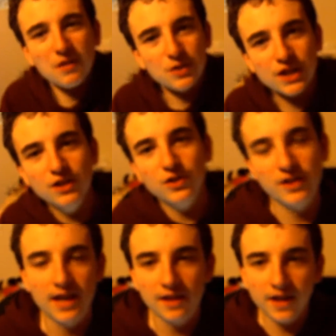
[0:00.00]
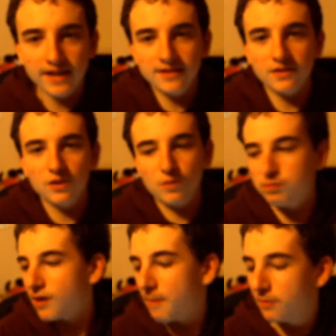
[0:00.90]
I was interested. I liked the little
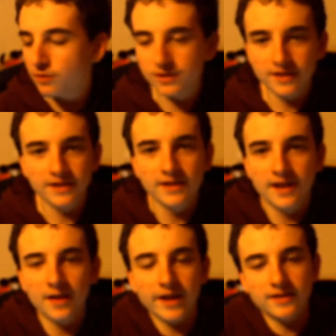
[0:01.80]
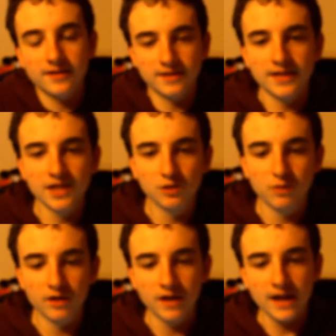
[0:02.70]
propos they did, and I liked the scenes
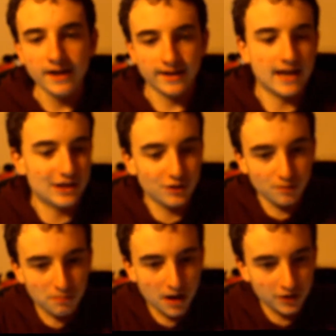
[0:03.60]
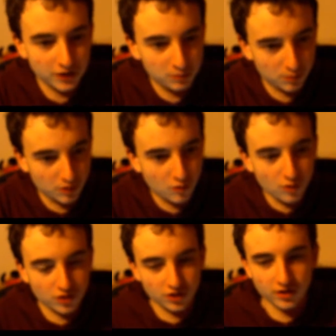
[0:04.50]
where Castor and Pollux would
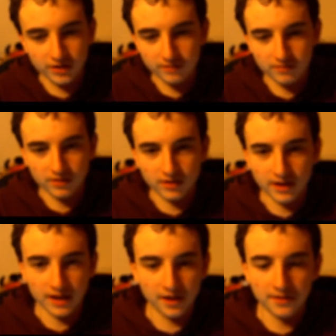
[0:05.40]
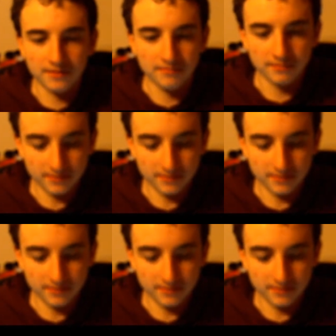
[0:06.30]
record her and Gale, and